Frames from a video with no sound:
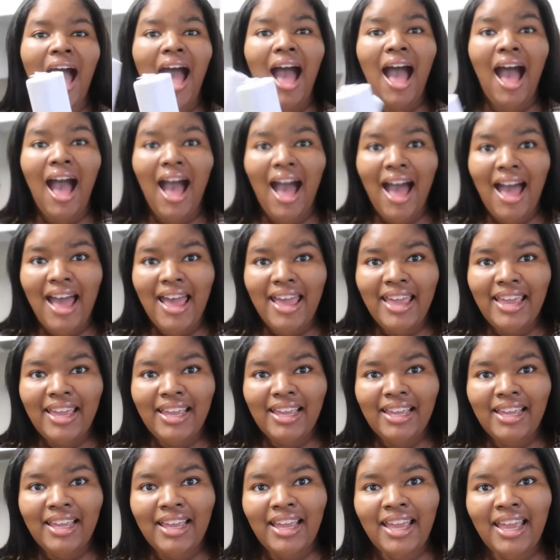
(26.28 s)

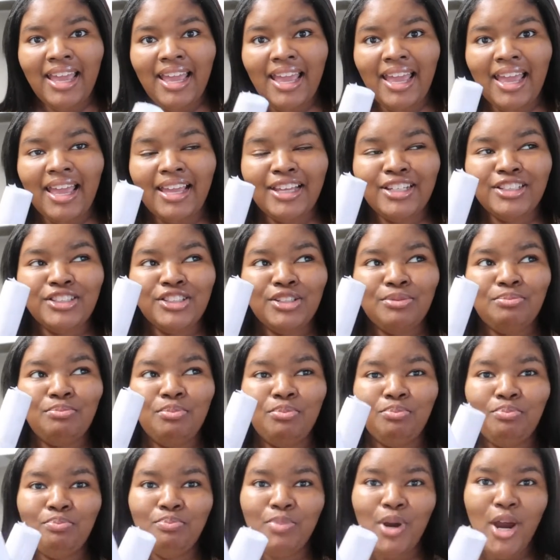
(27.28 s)
I
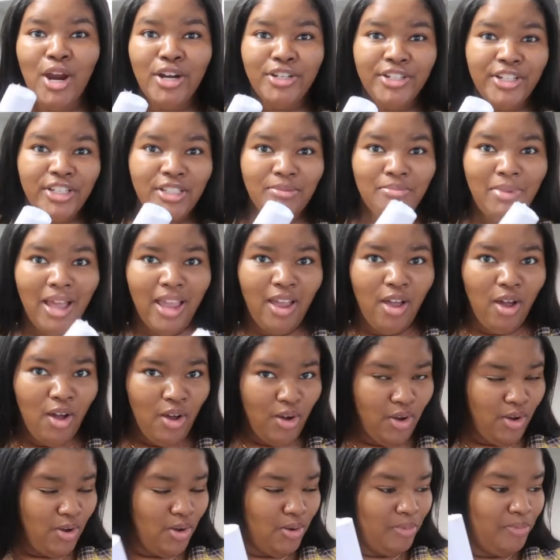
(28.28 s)
purchased my
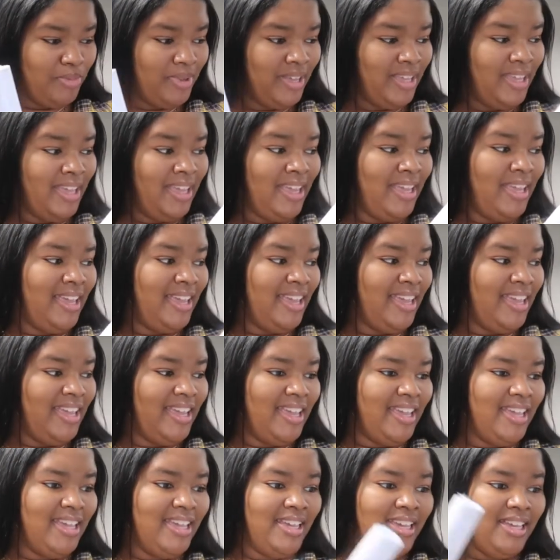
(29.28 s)
home
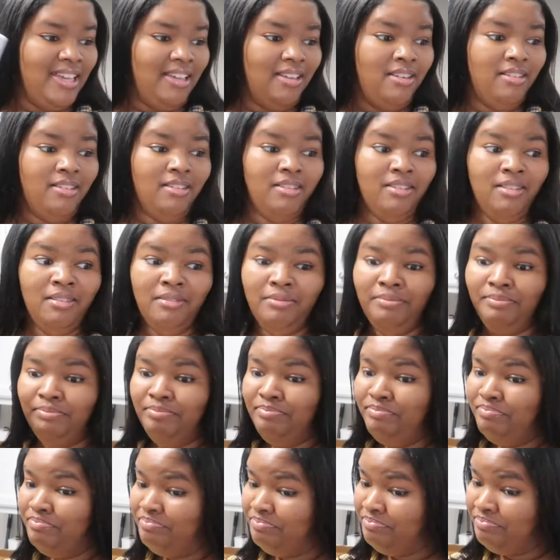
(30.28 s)
in,
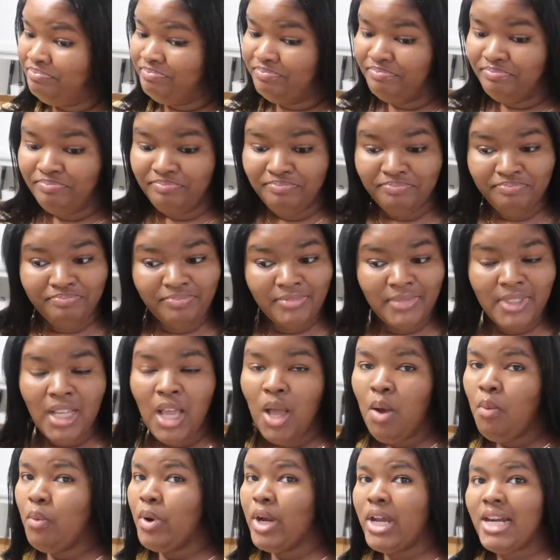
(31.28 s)

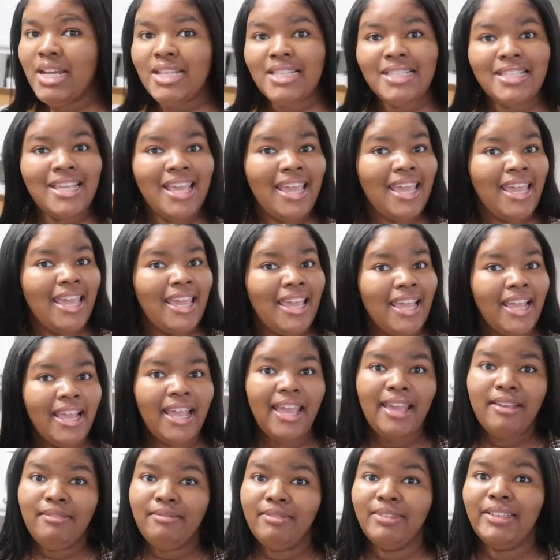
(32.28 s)
we're gonna
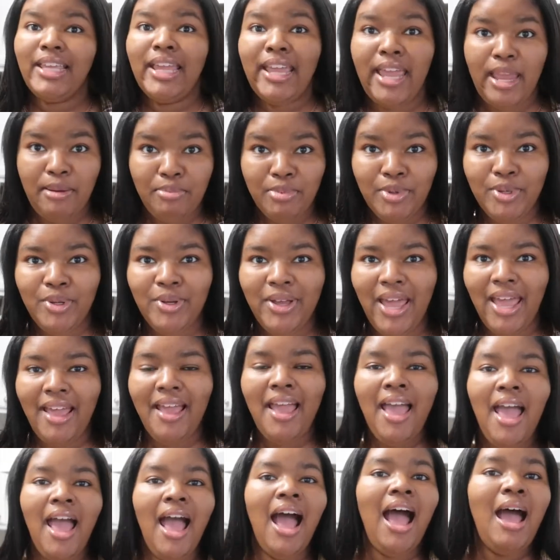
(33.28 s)
say late April,
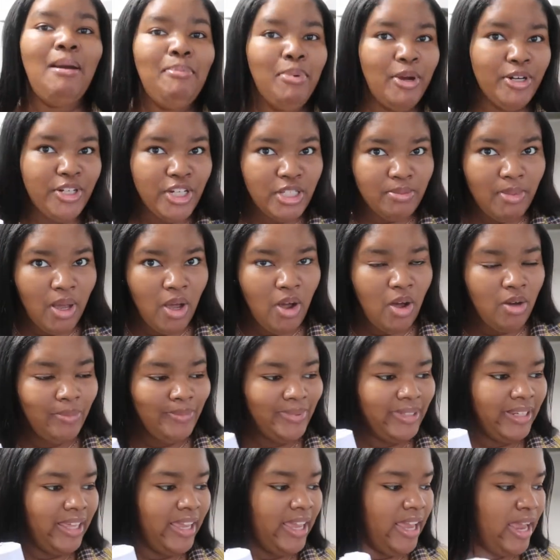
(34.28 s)
okay? I purchased my
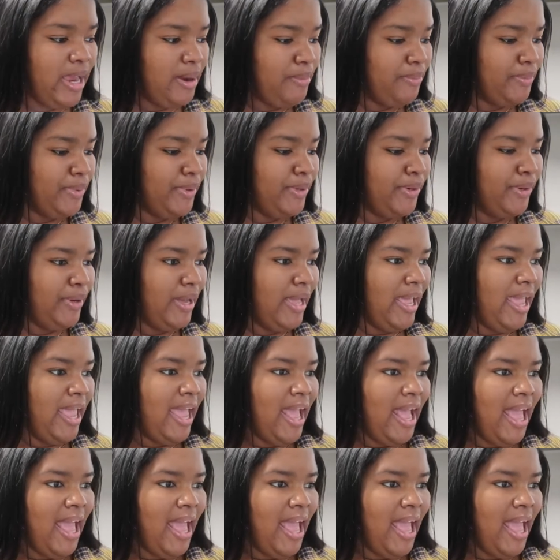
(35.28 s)
home in late April,